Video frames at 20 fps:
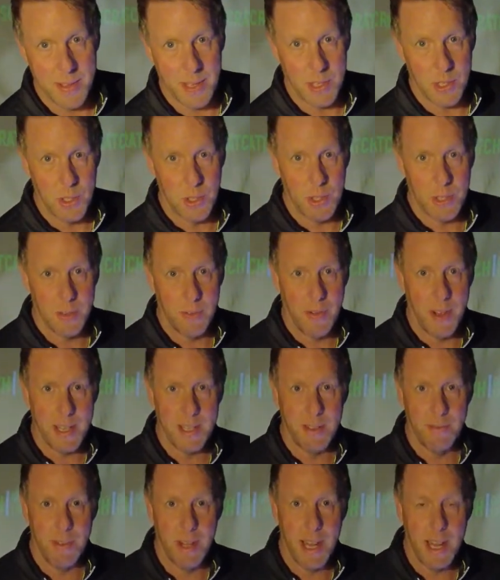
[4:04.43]
That's just a
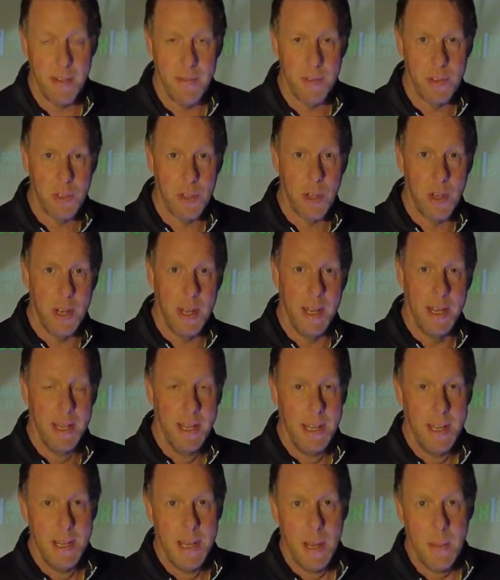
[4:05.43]
fact of life. Just got to
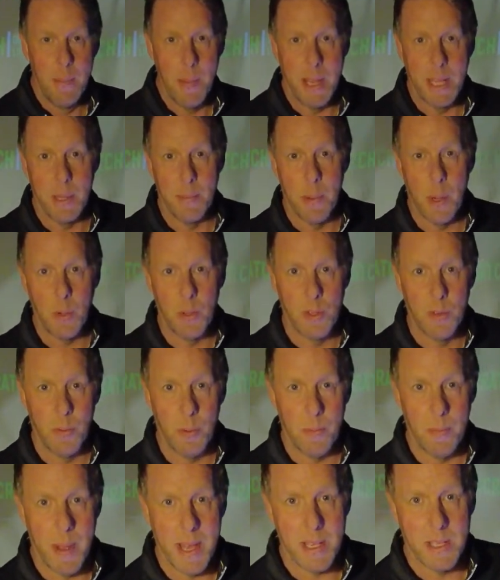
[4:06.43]
make the
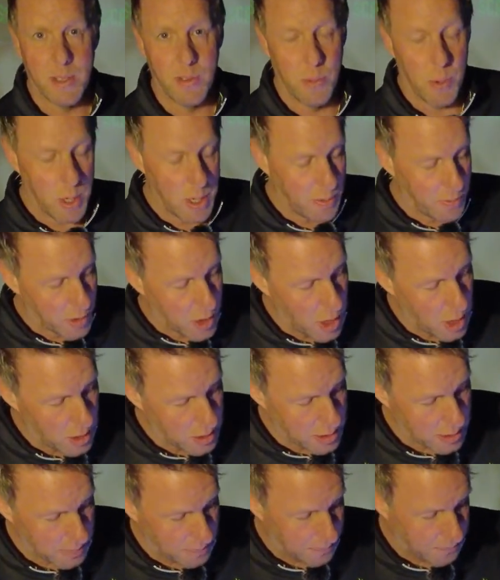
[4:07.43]
best of what you've
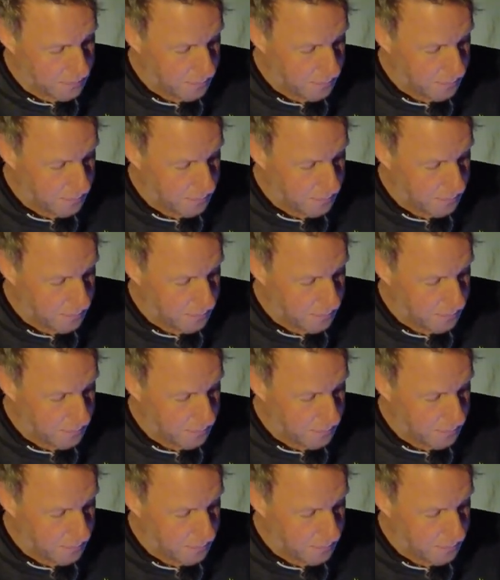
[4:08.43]
got.